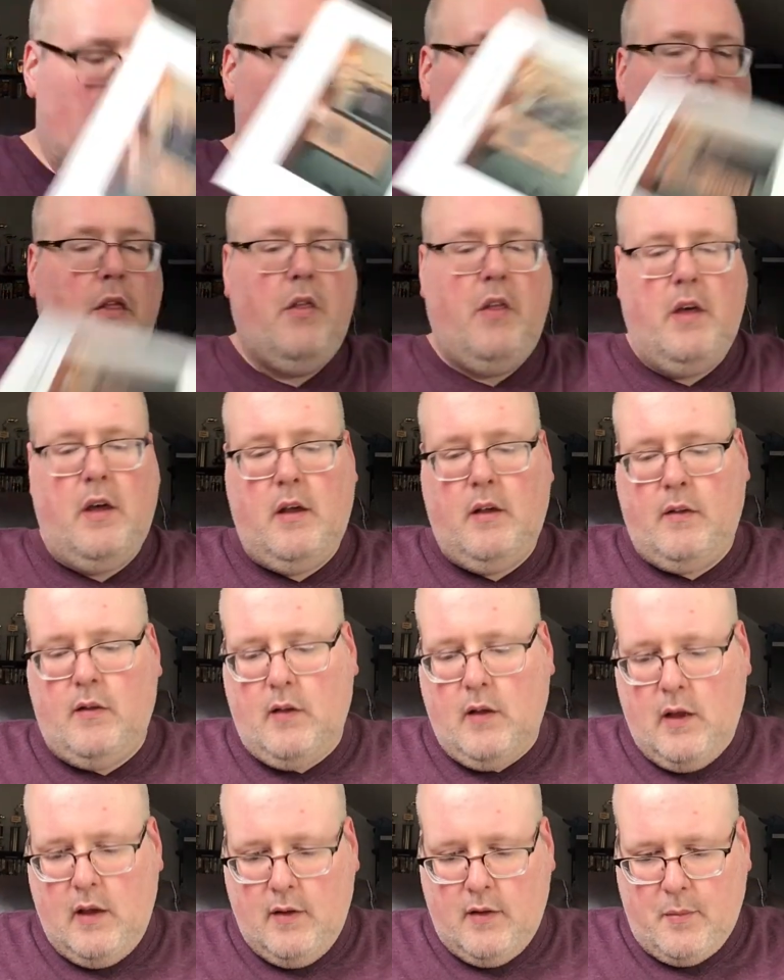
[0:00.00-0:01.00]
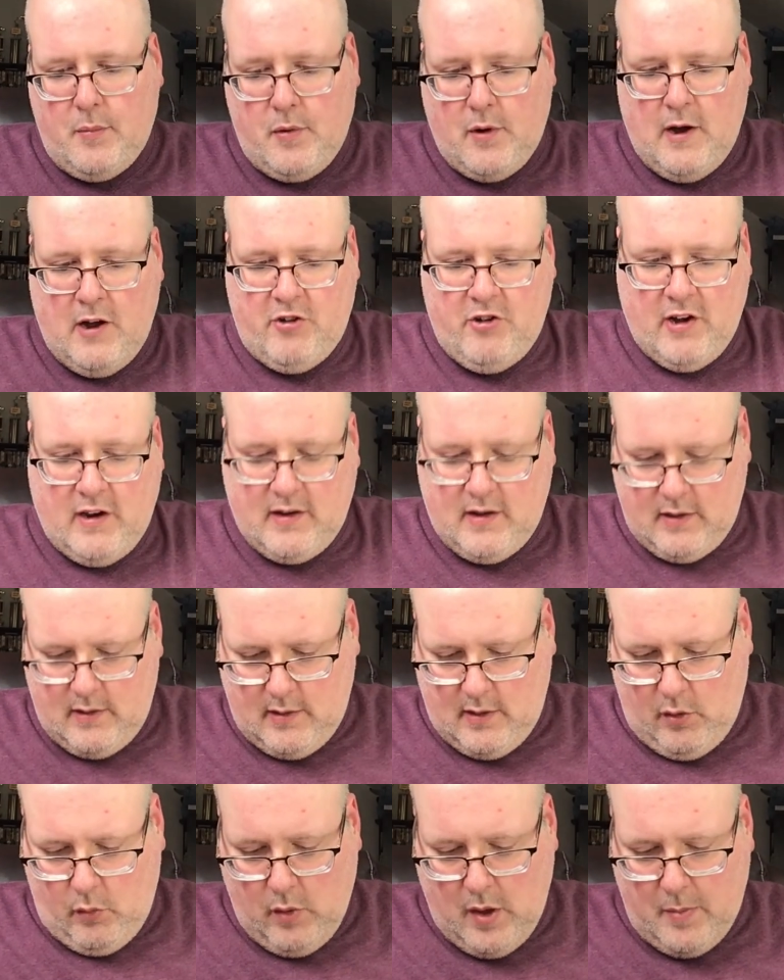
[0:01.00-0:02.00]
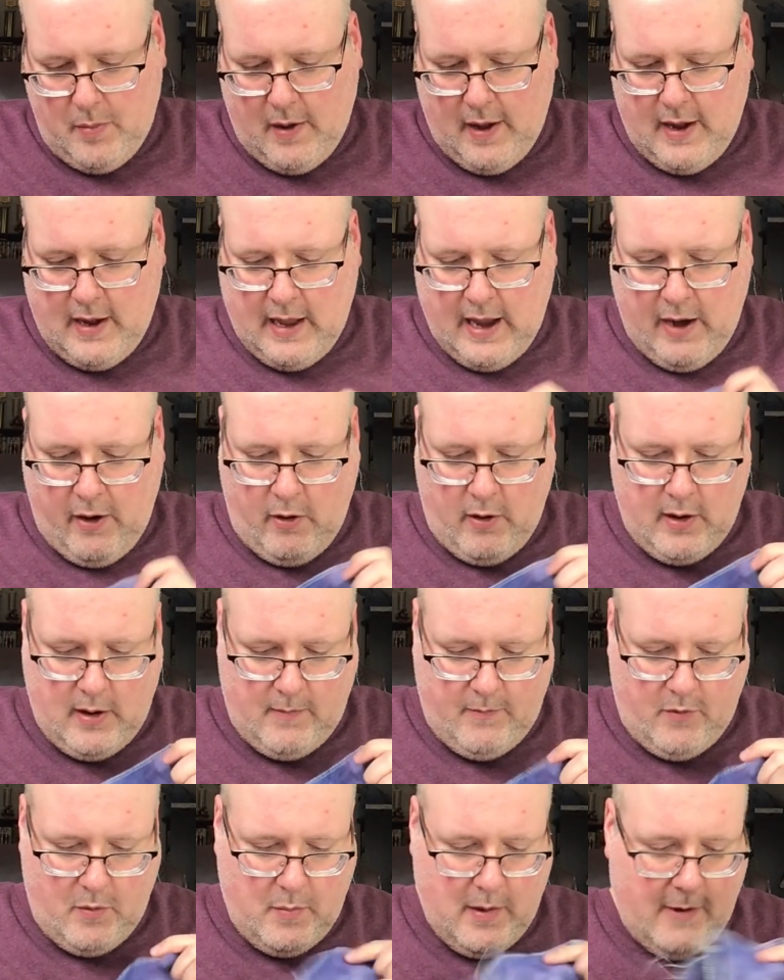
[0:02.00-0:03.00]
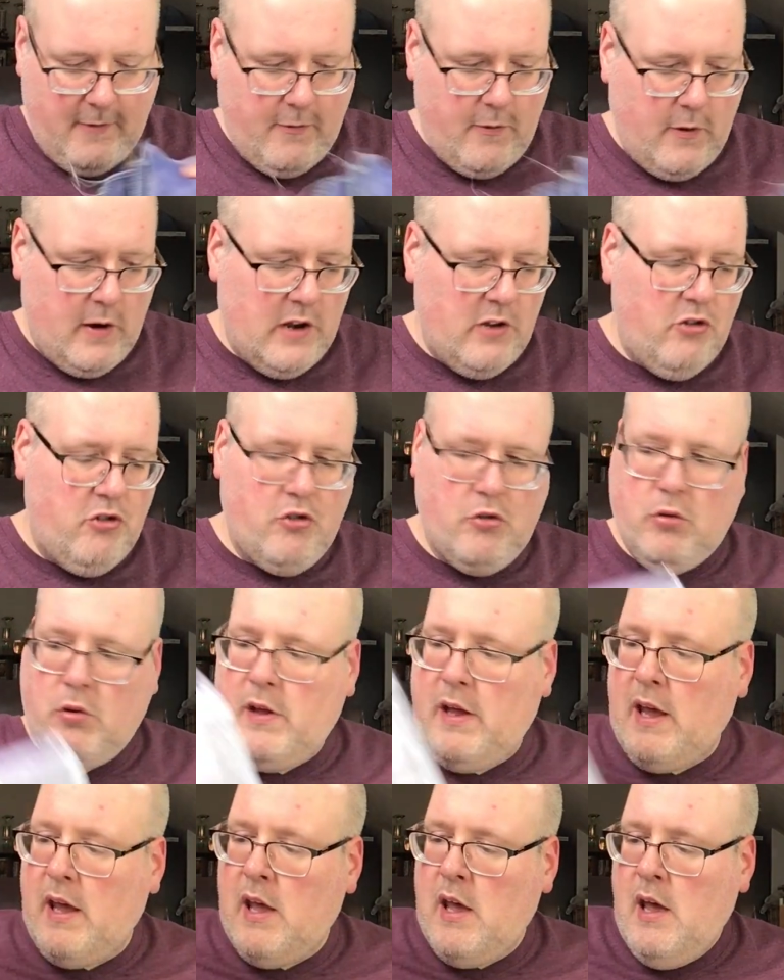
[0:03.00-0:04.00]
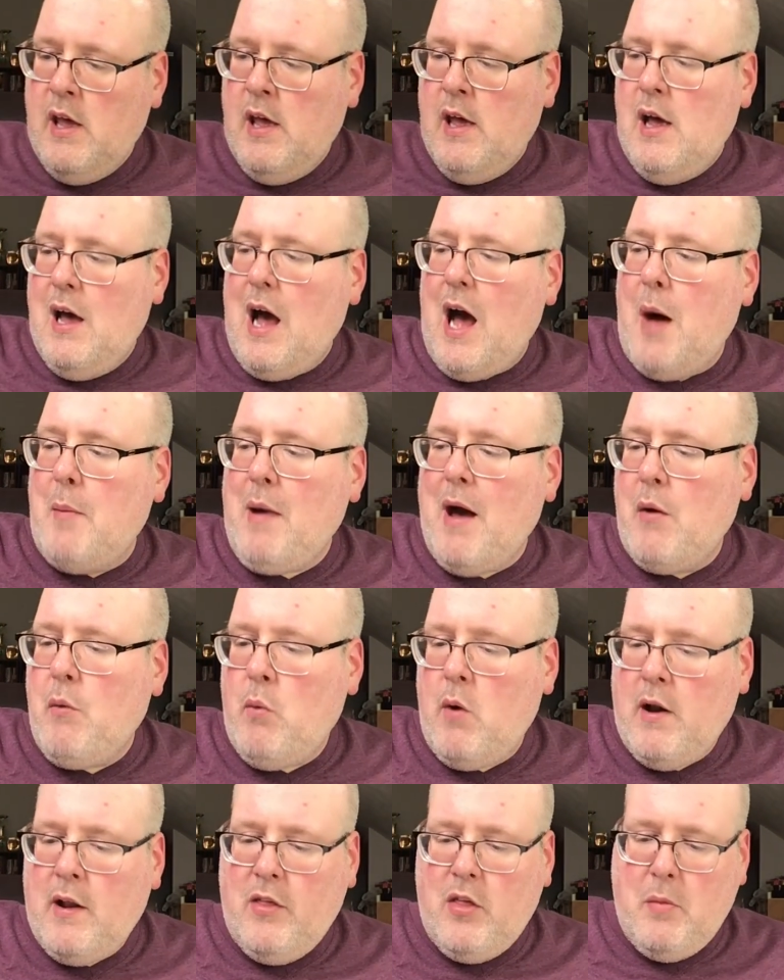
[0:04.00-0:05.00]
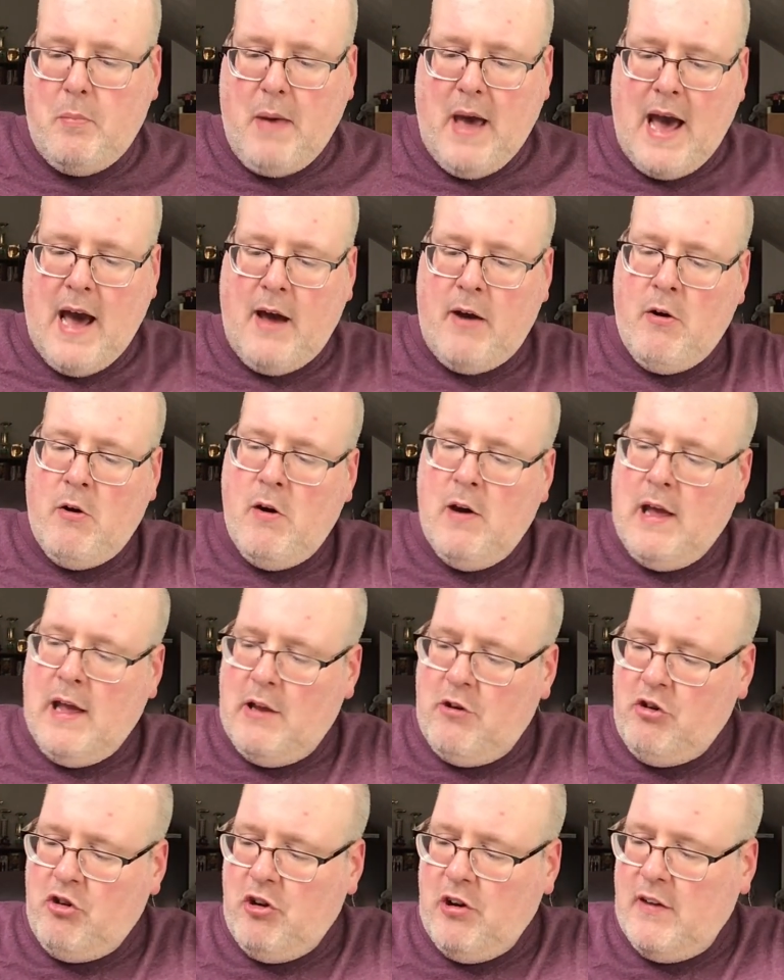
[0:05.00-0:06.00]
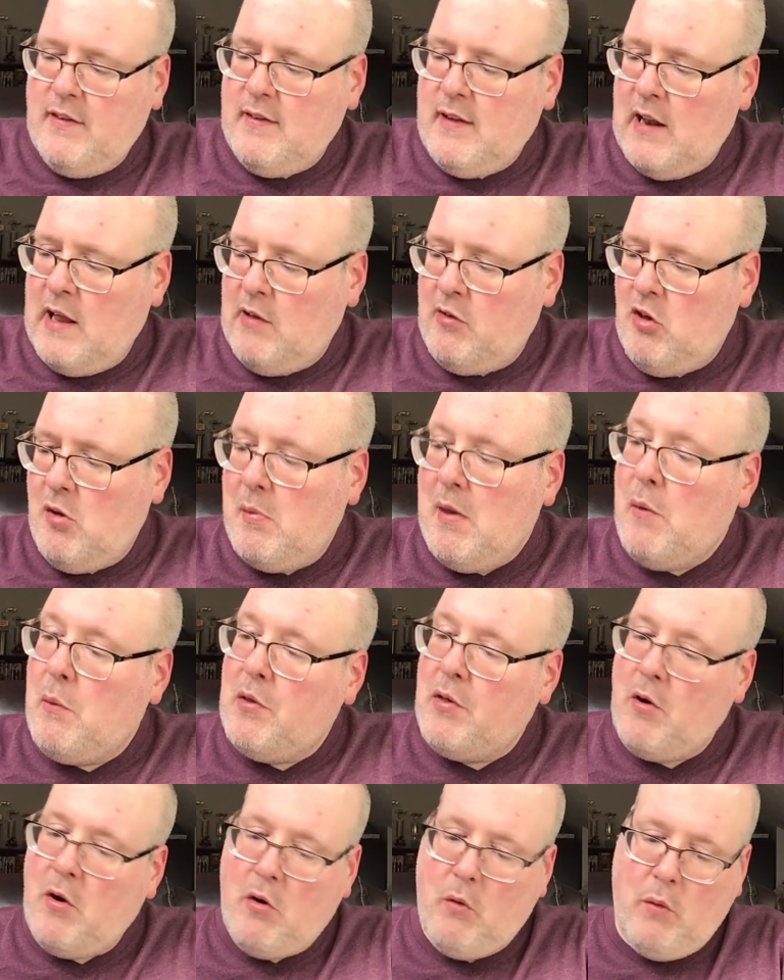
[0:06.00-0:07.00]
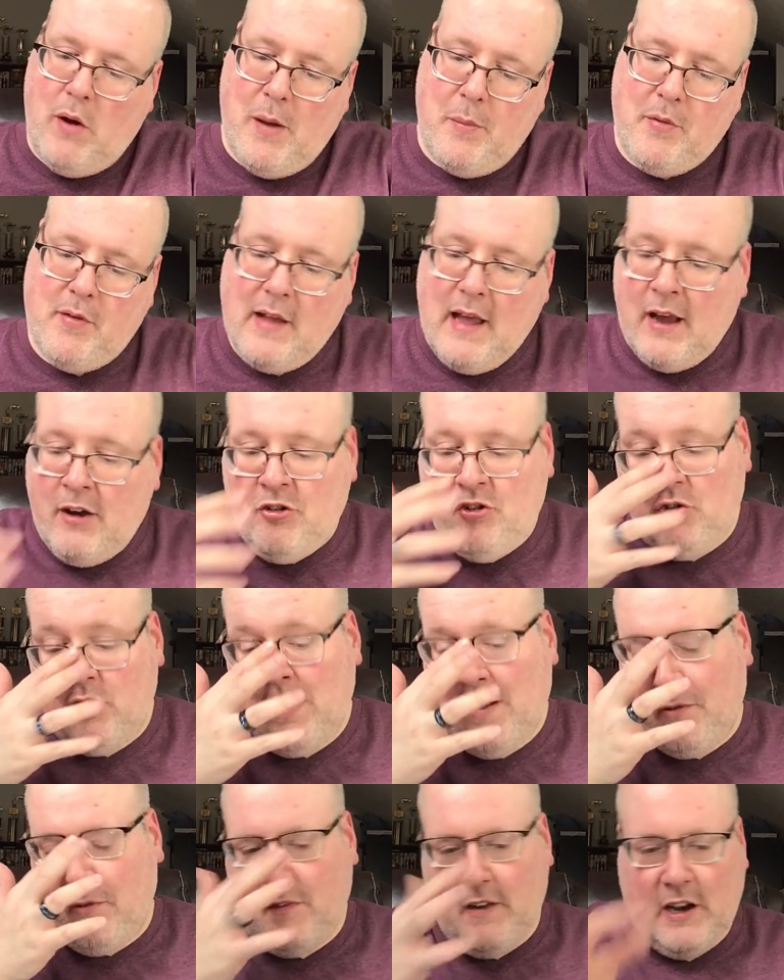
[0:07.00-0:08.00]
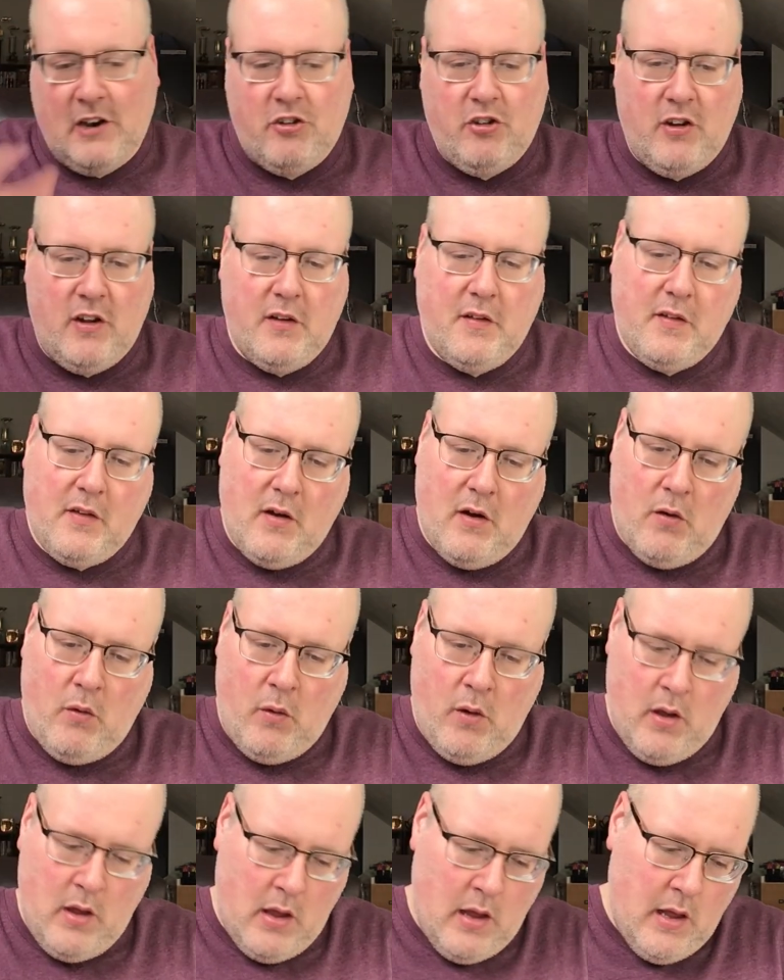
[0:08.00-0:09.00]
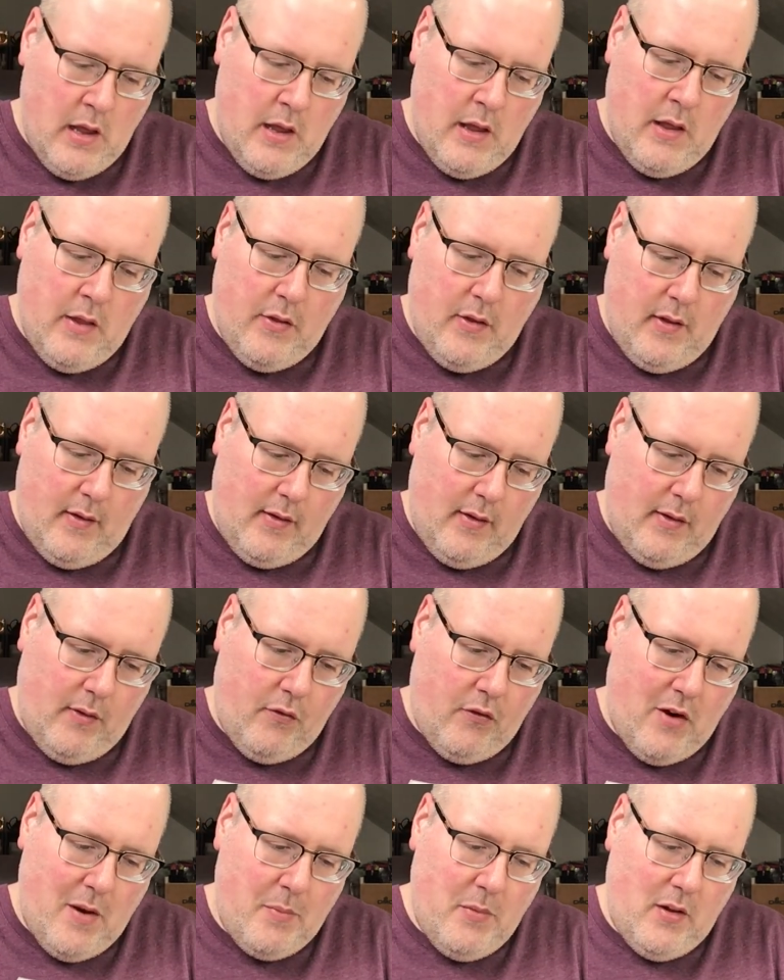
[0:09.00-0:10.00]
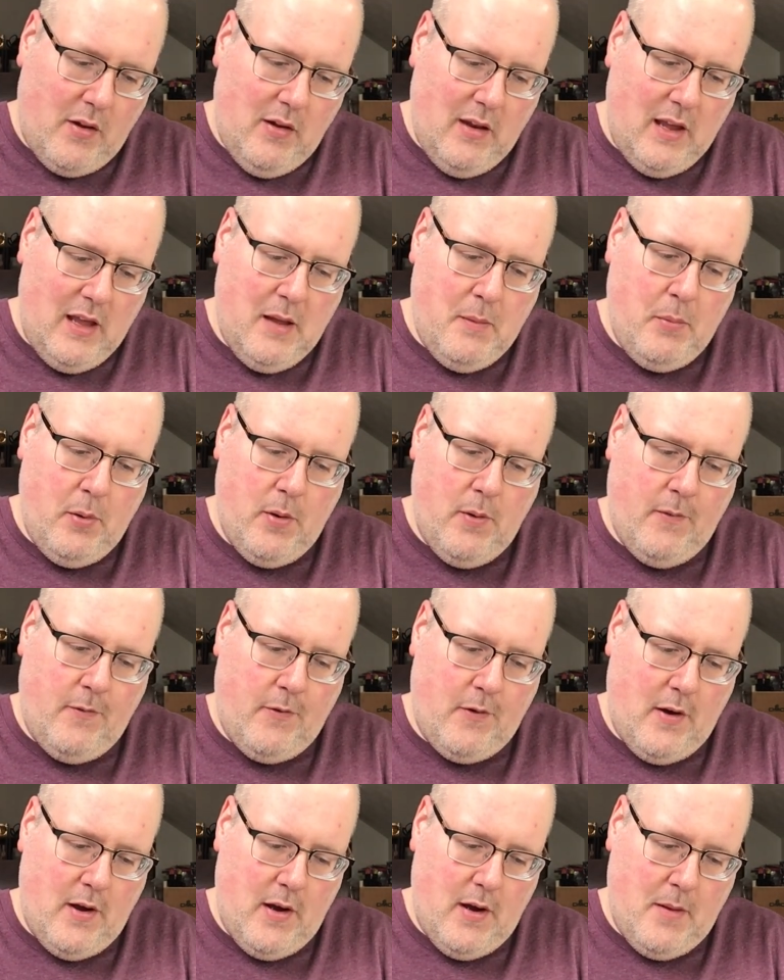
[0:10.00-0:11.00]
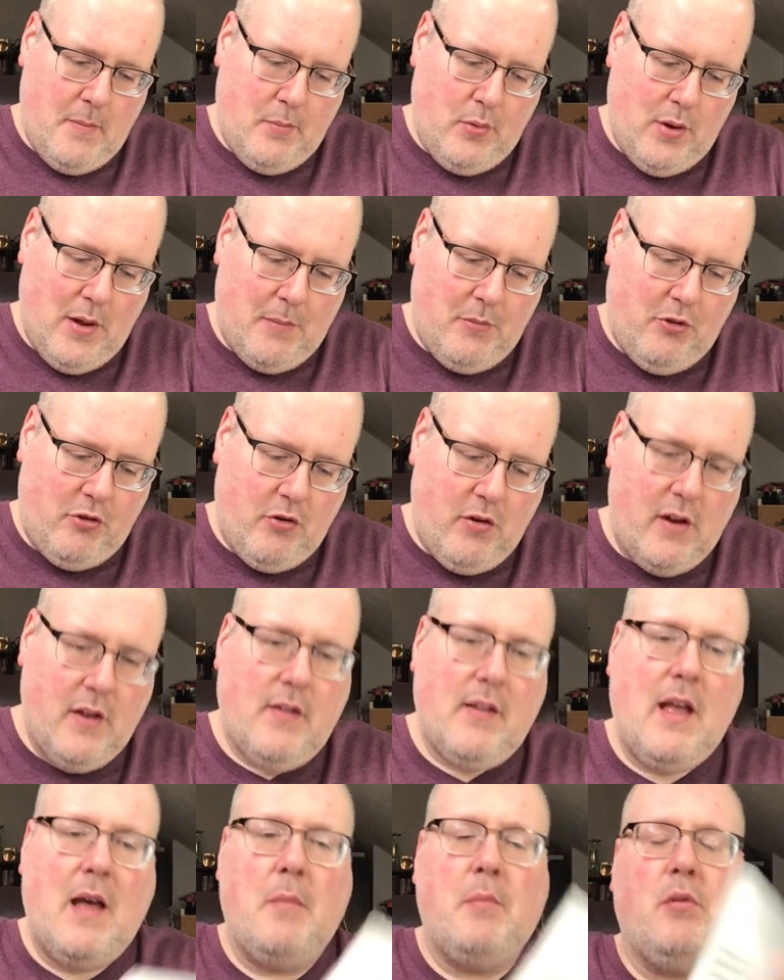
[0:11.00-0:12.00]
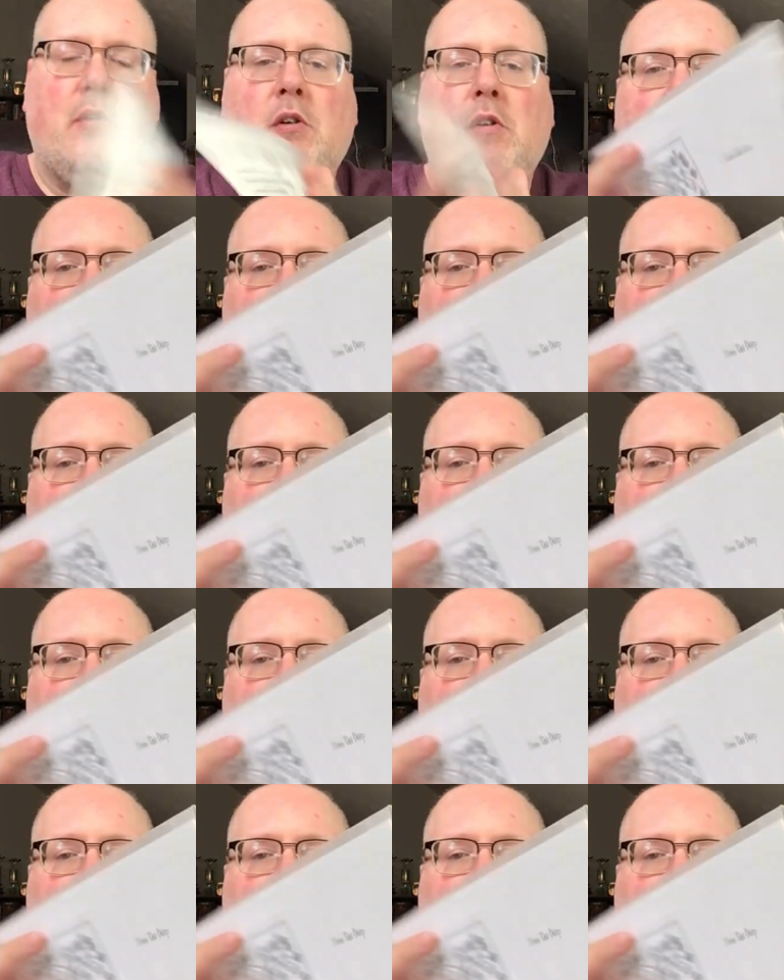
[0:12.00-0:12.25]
This is a project, a WIP I inherited from my friend Julie. I wanted the pattern and she sent it to me with her WIP saying she'll never finish it. So this is from the Deep from Plum Street Sampler.